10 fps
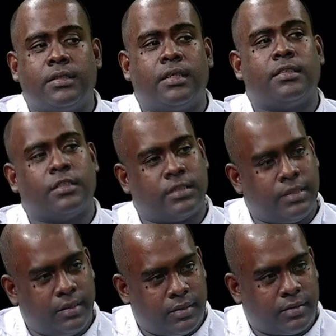can
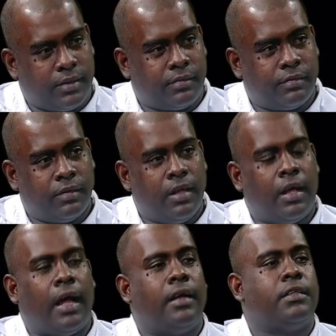sustain itself,
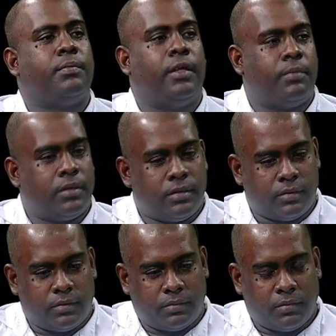and to be able
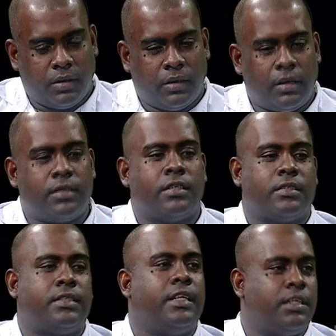to, not
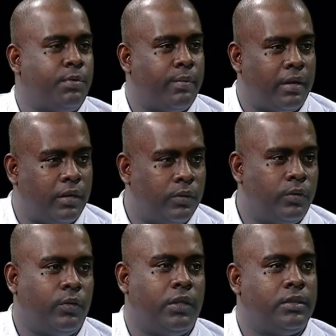sustain to pay back the loan,
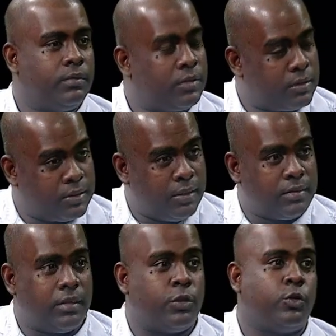only to sustain
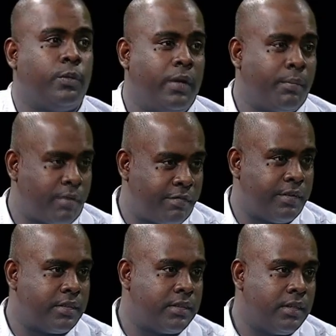so that you can make
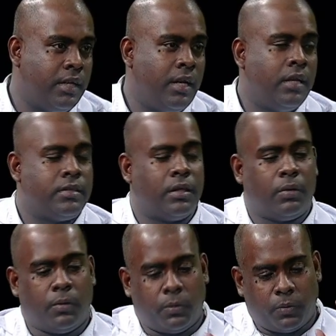profits.
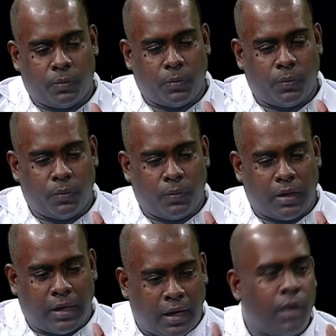So
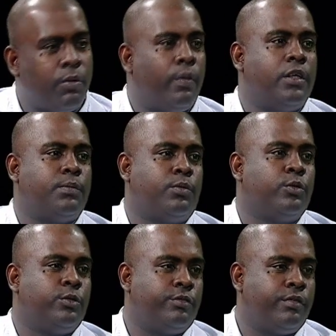again, we want to
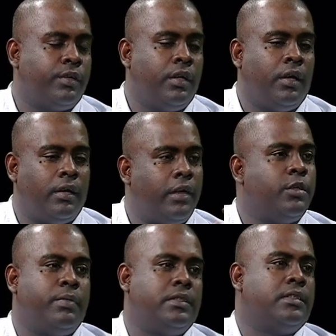prove that
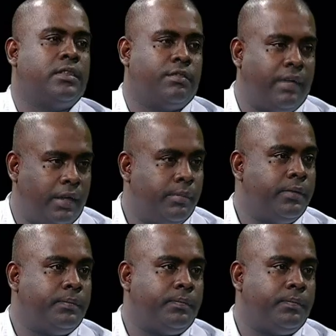your business is viable.